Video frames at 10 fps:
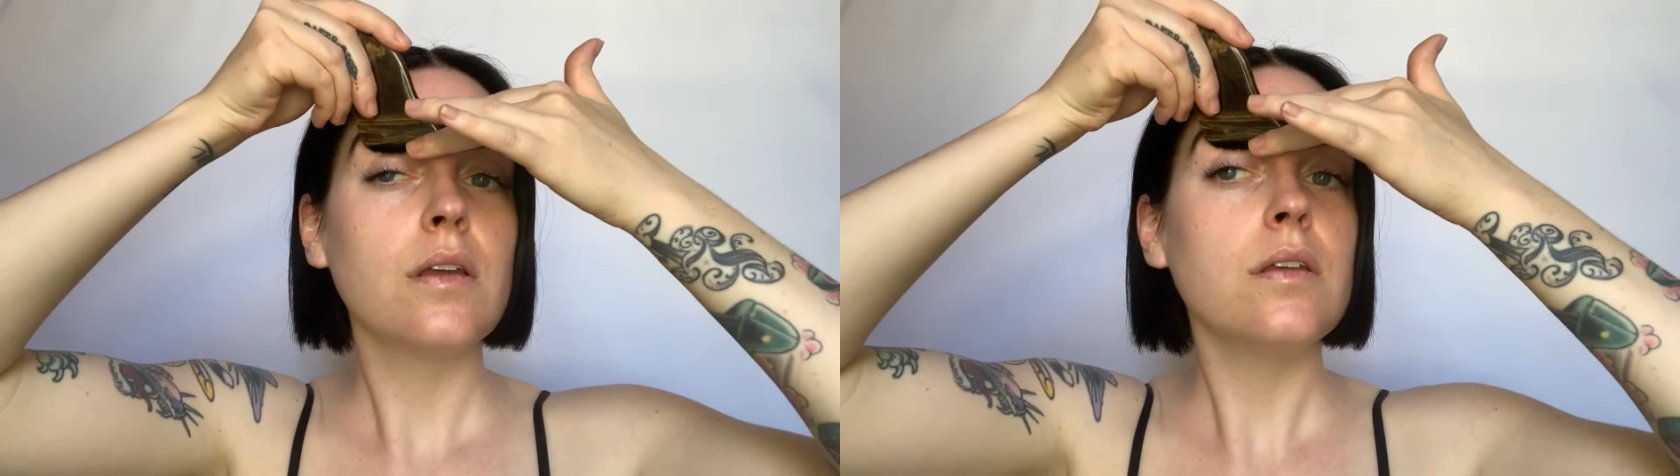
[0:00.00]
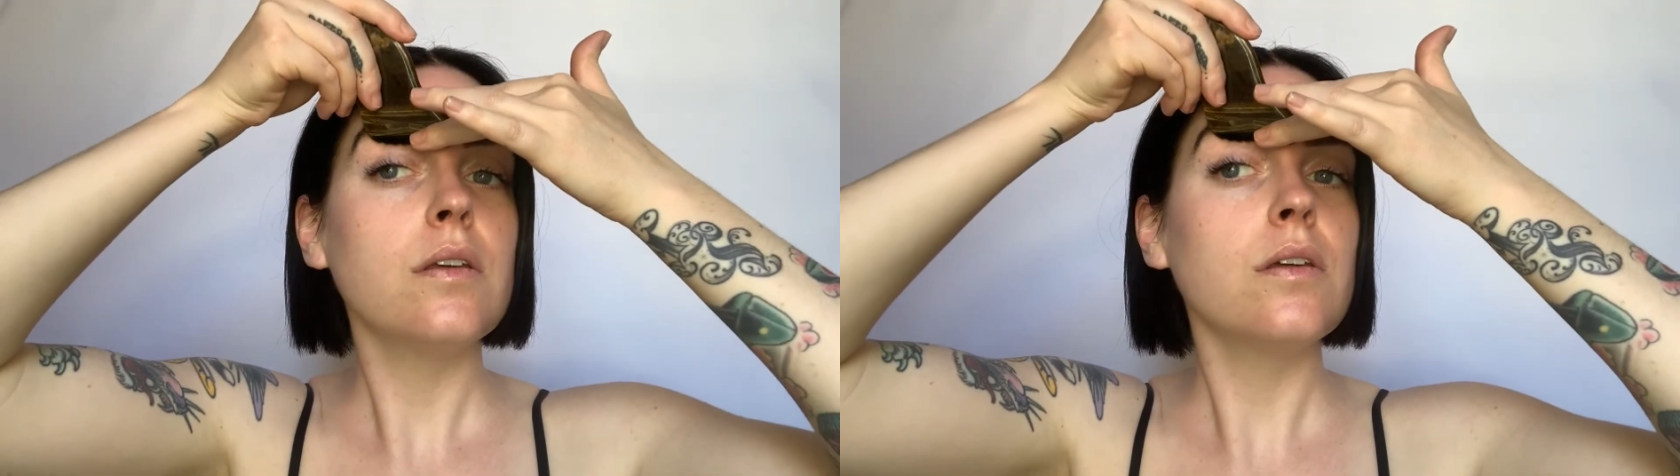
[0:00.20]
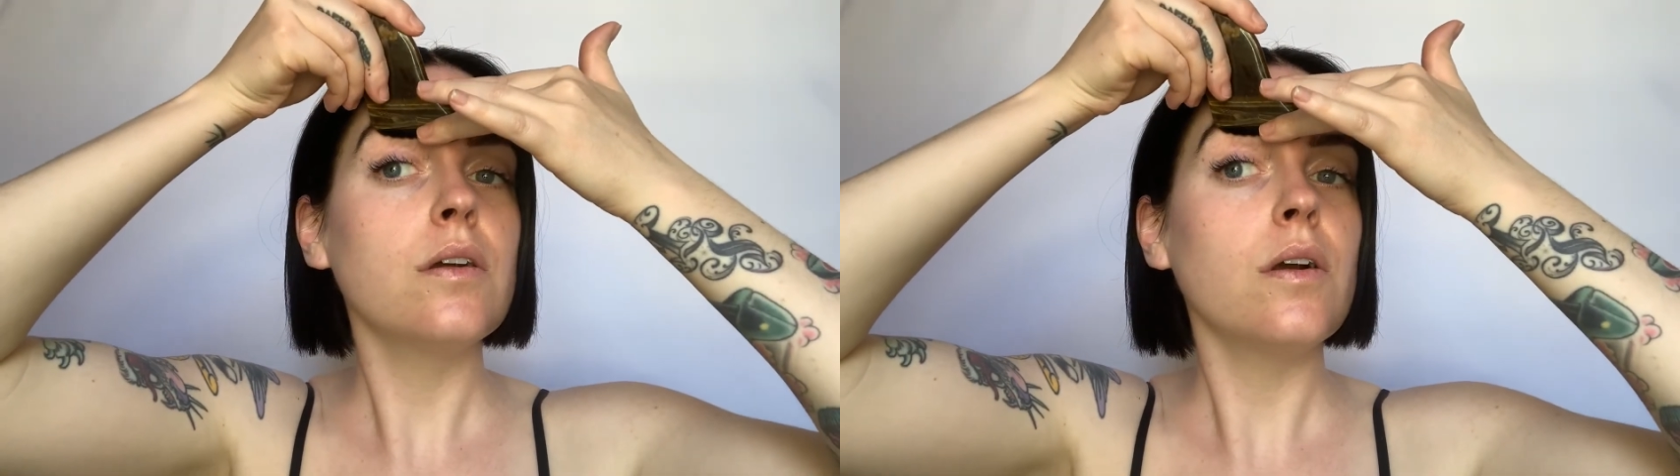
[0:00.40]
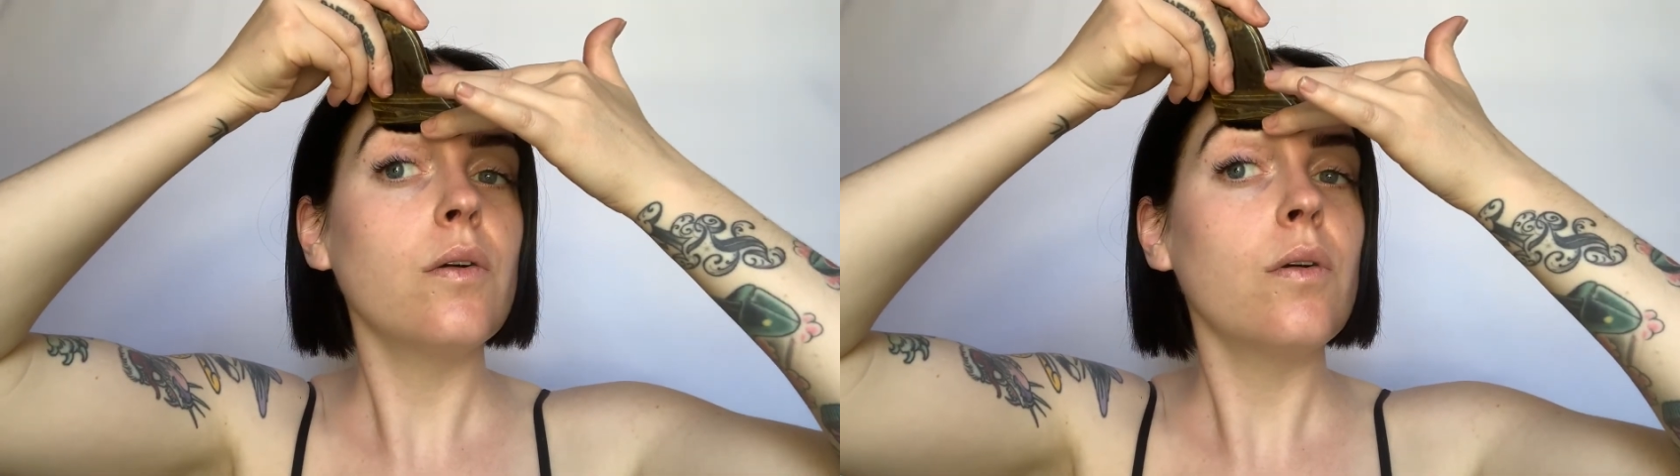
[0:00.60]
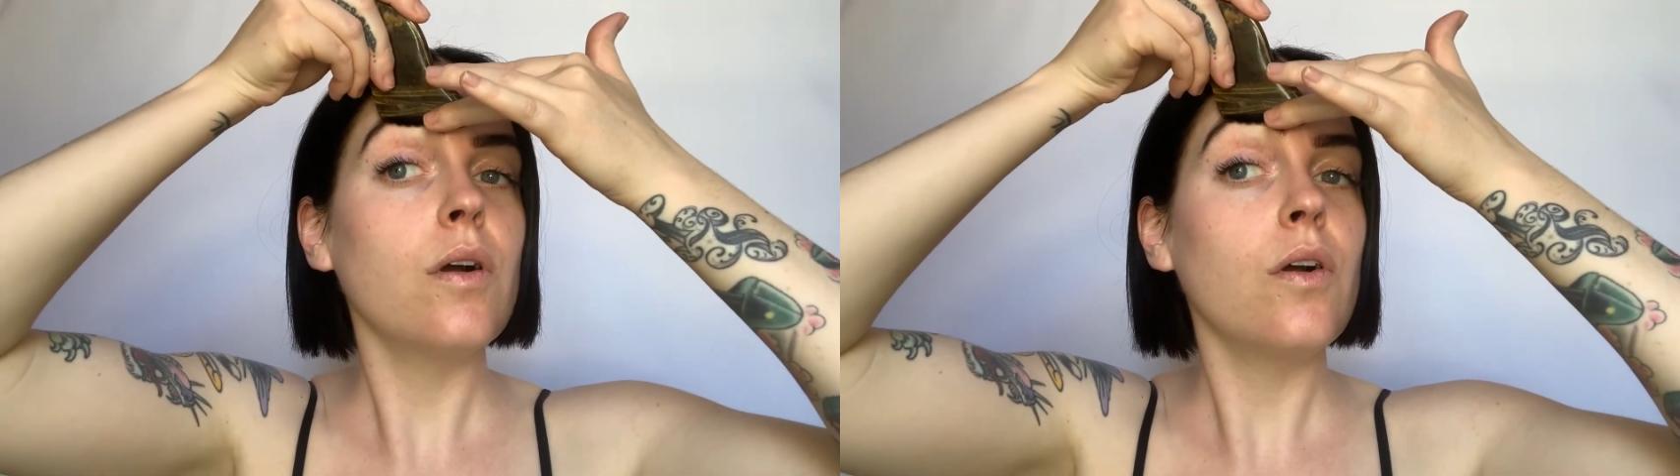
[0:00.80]
You can
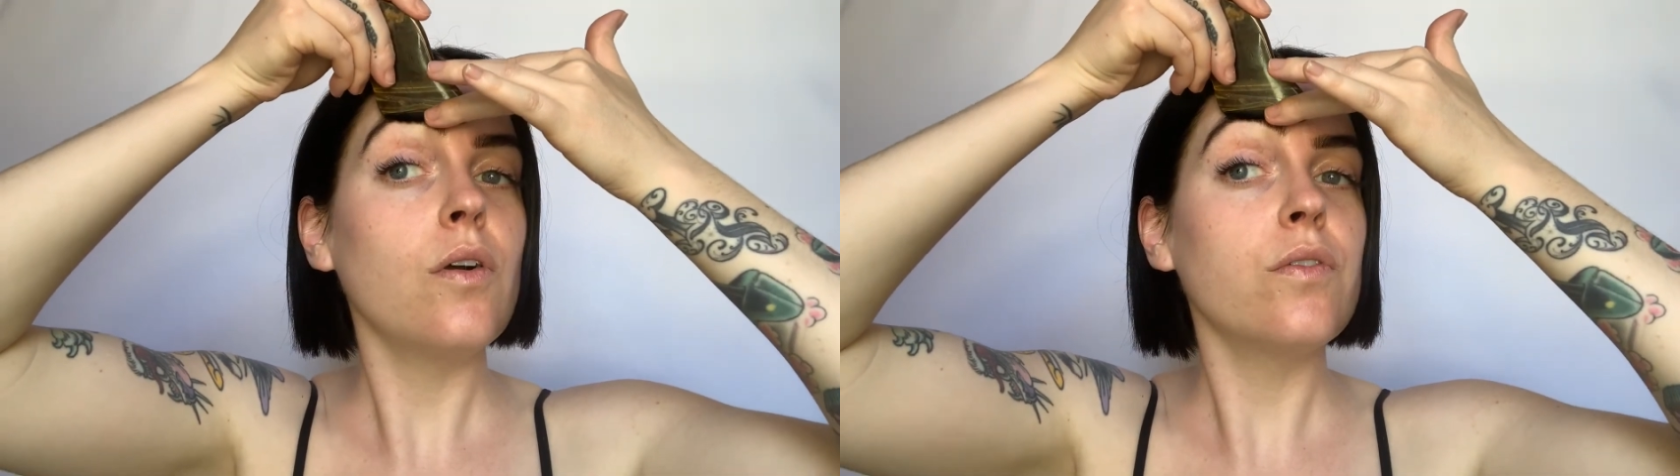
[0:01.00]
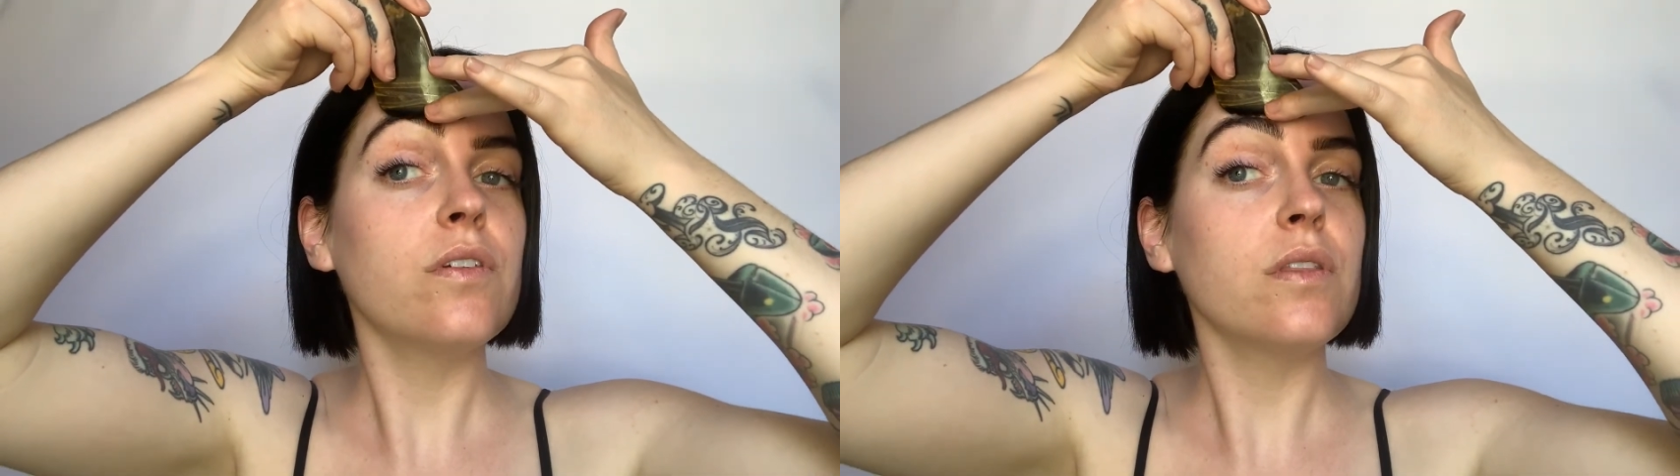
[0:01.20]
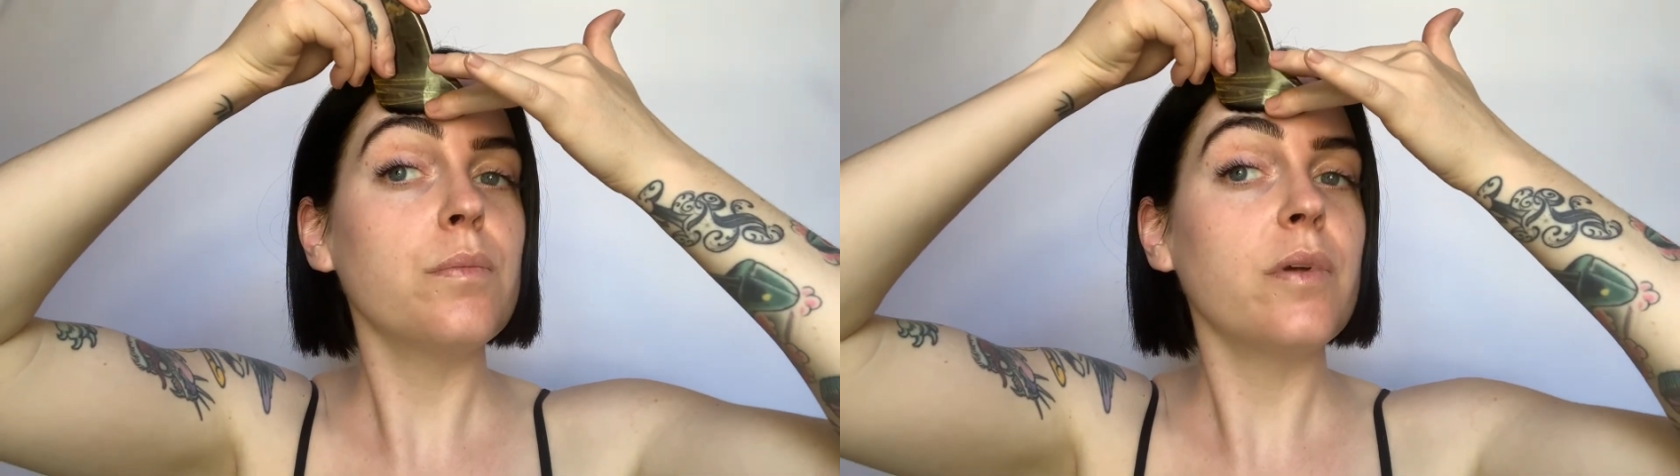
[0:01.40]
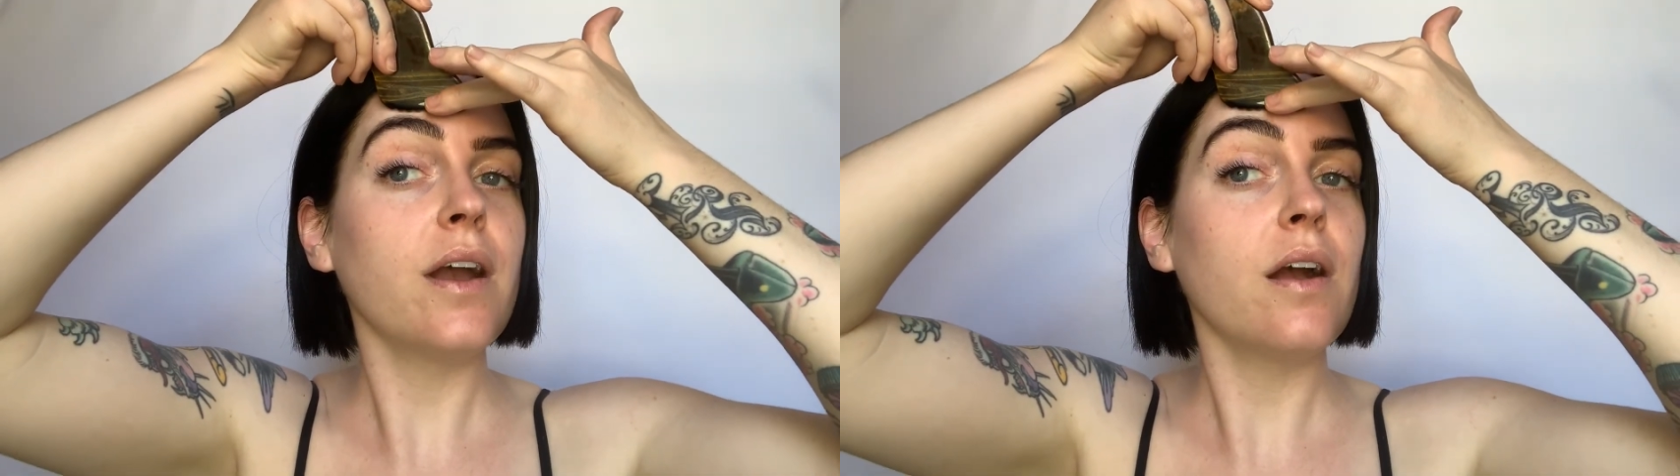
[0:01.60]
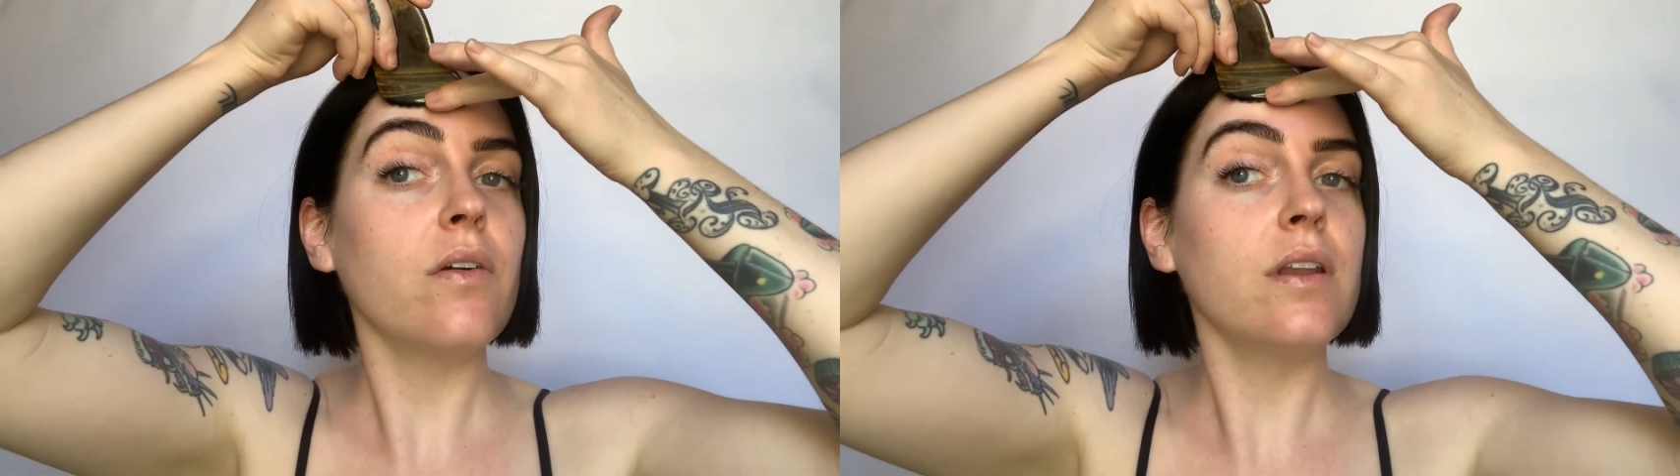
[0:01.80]
go over the
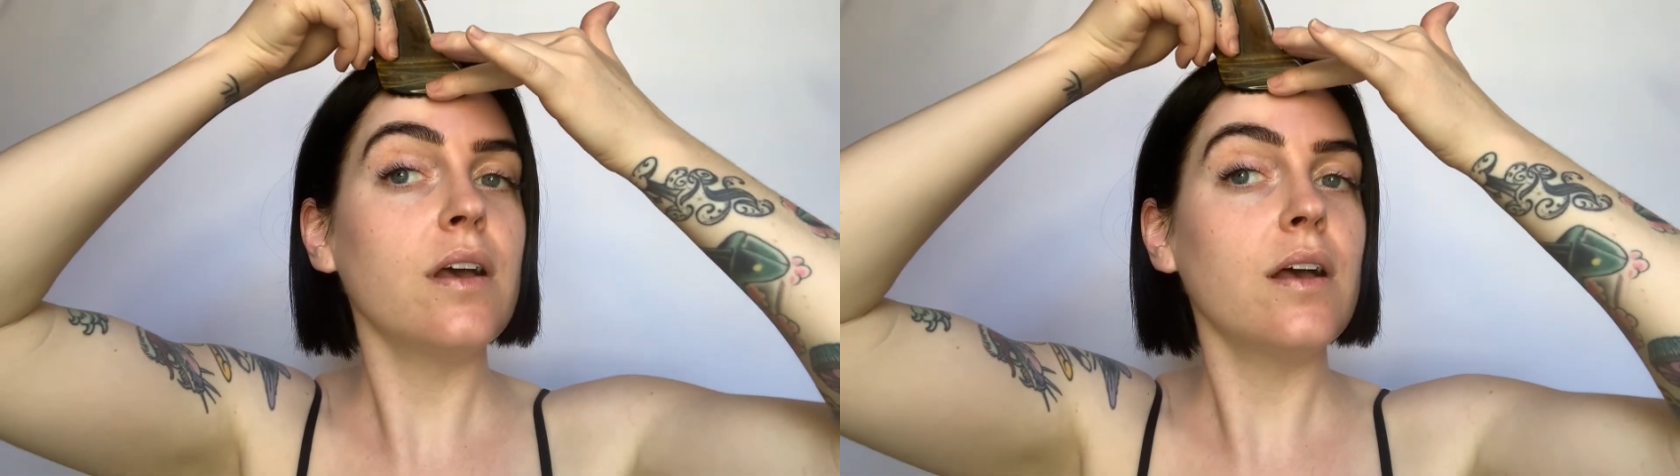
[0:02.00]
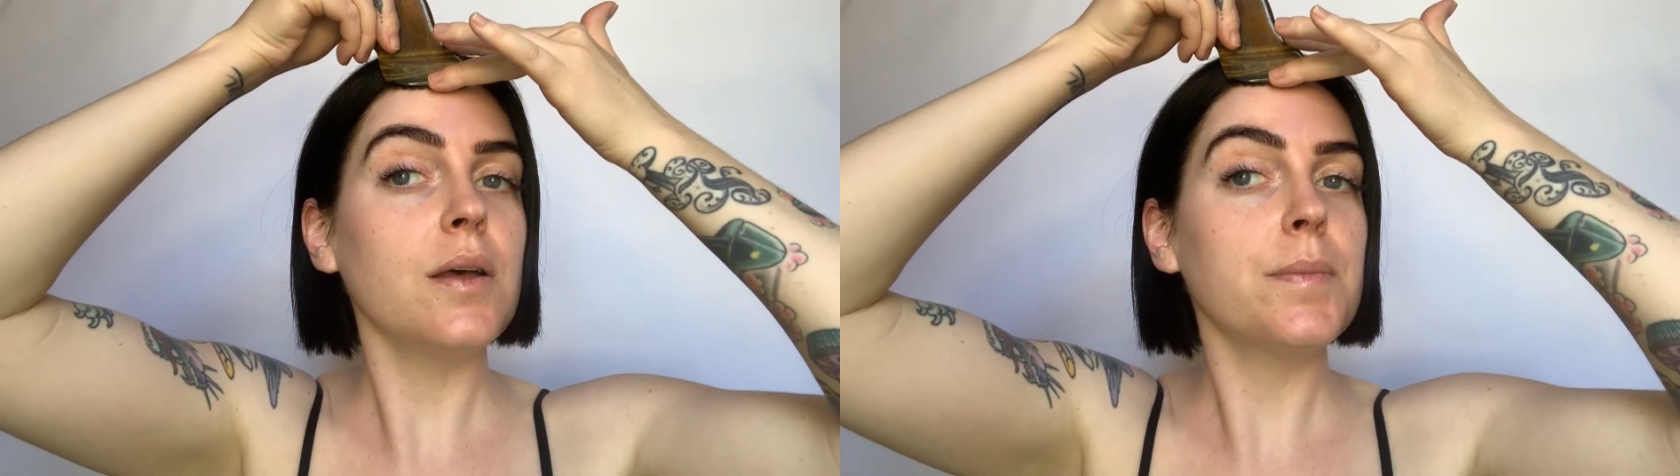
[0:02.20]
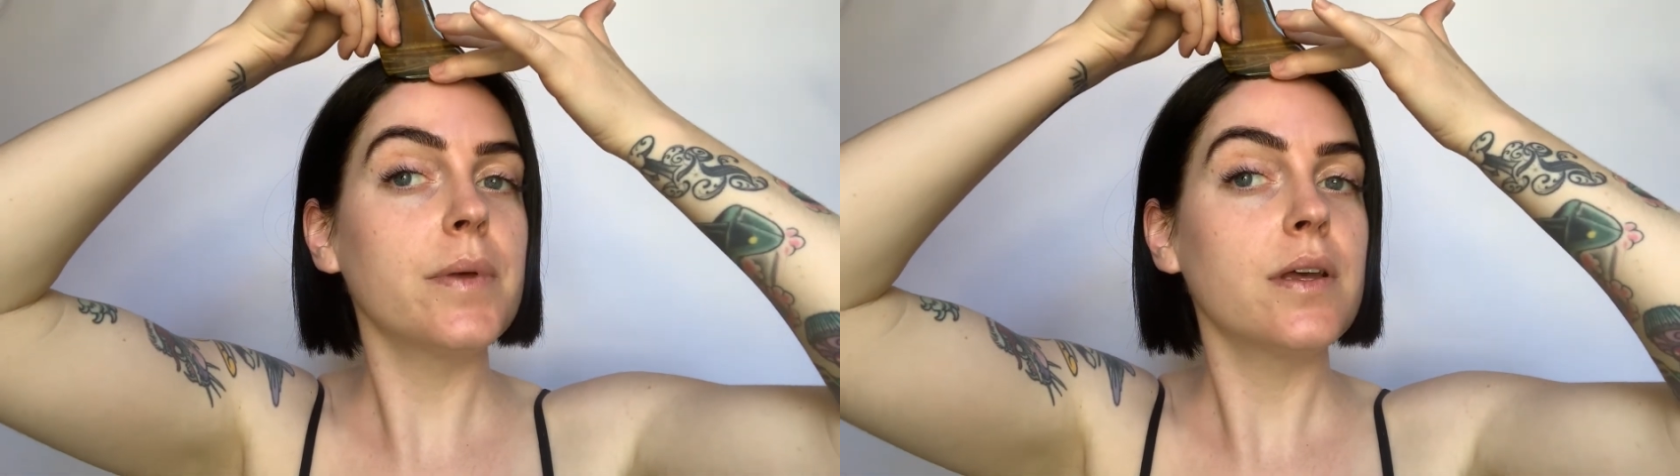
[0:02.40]
brow and up.